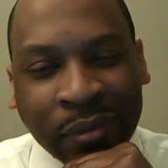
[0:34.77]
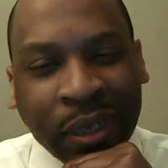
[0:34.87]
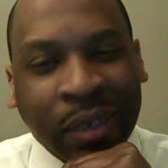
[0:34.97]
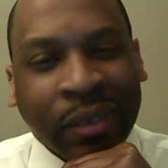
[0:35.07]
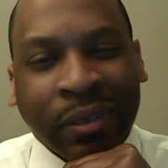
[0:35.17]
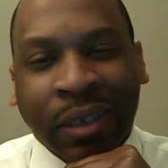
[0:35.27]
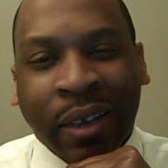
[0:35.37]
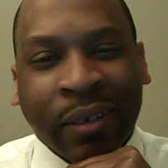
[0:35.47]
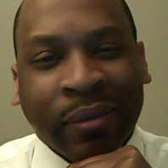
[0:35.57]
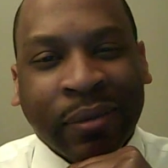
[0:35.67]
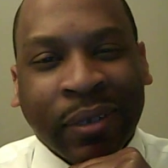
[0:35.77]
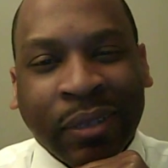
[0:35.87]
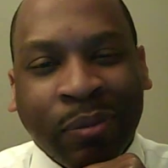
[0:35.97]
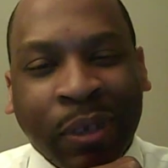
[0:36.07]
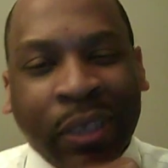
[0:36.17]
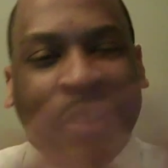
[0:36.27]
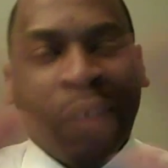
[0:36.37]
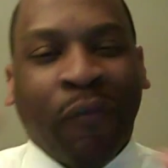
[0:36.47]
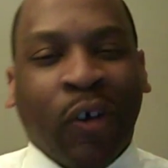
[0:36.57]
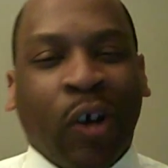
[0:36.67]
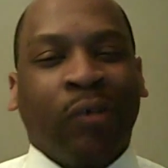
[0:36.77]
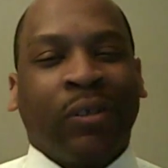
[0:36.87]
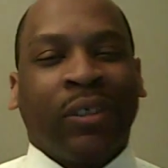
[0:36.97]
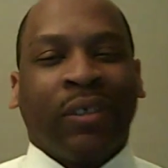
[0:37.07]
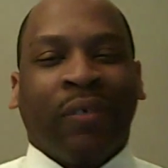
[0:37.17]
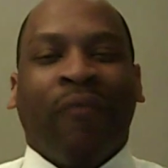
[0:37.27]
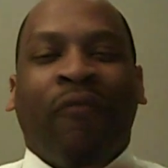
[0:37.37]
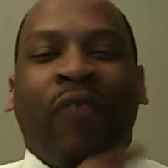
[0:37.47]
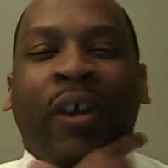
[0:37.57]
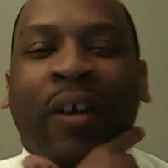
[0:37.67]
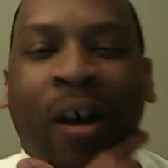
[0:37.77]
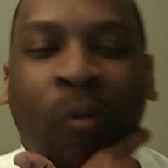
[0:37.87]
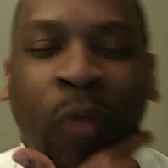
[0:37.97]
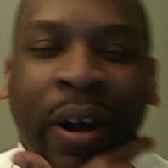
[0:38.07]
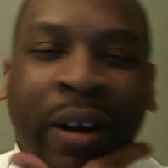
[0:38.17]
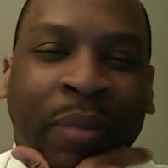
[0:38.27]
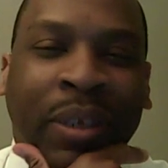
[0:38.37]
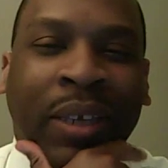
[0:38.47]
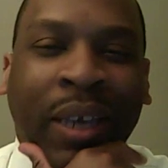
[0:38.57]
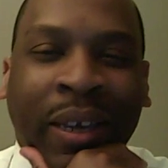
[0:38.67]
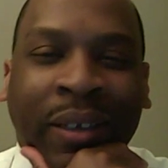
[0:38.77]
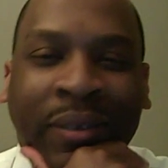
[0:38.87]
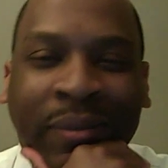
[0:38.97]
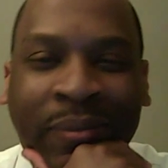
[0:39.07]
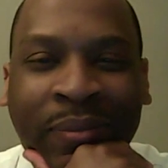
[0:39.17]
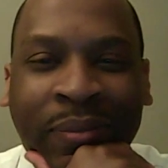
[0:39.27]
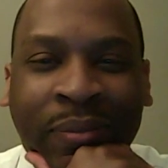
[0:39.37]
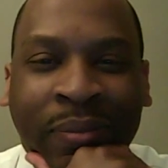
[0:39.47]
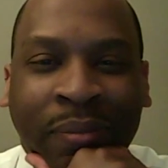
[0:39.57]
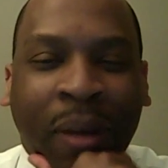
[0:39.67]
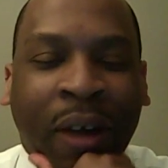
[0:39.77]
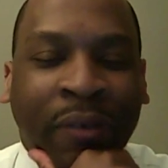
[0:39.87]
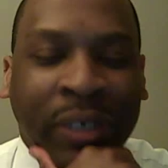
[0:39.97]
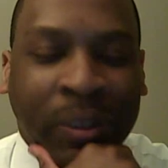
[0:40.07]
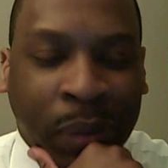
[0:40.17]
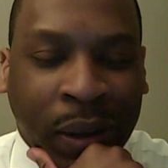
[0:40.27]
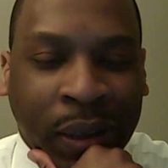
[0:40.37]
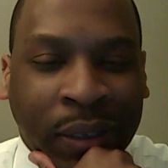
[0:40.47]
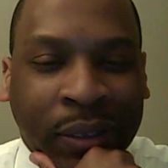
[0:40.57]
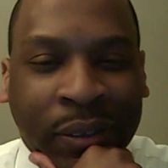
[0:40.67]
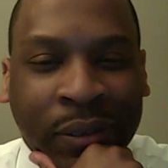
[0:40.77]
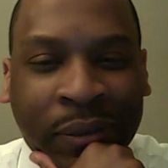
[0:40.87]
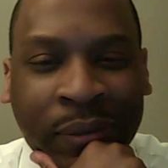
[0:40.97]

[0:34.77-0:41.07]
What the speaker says: that it's really difficult to figure out where to begin my response.